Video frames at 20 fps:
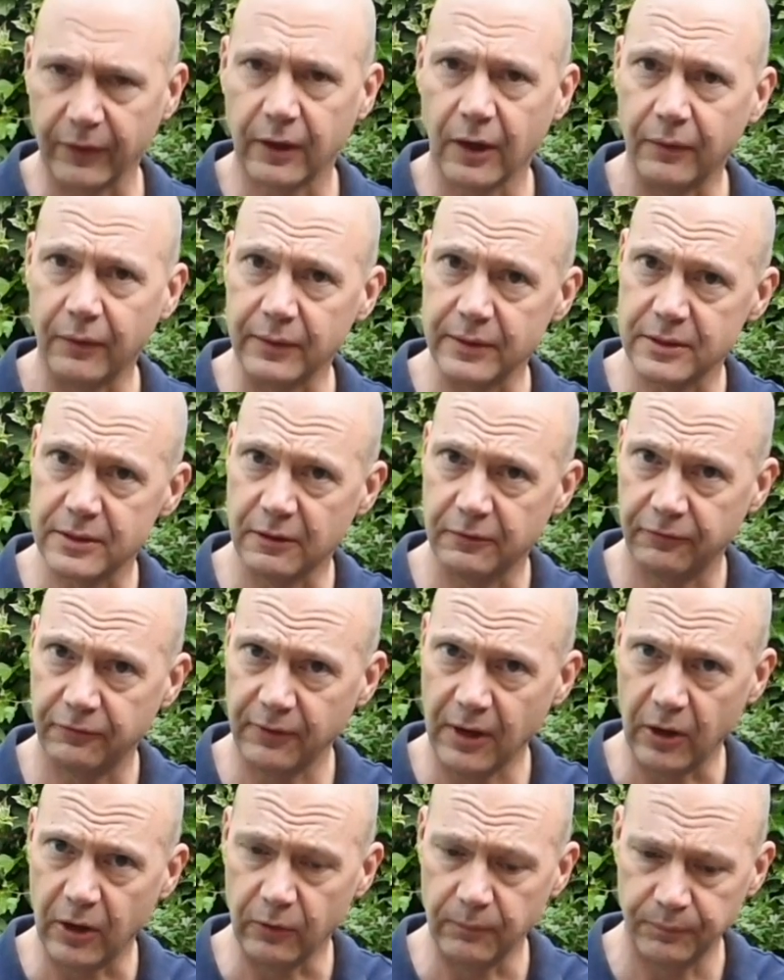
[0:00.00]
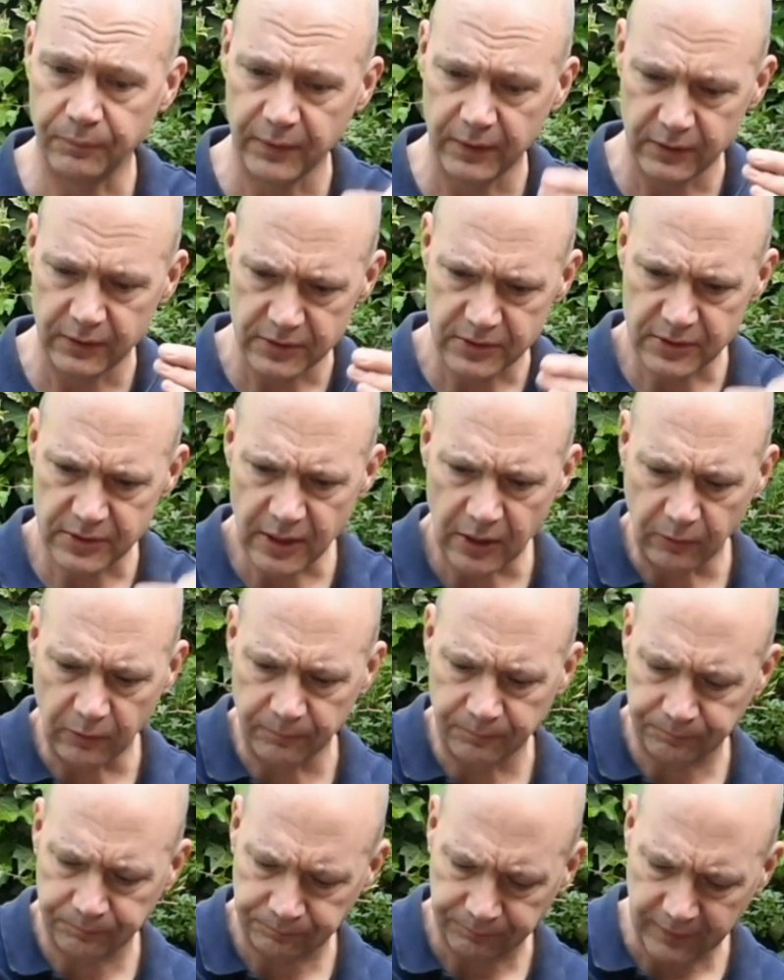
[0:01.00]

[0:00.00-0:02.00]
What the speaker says: the current to flow. So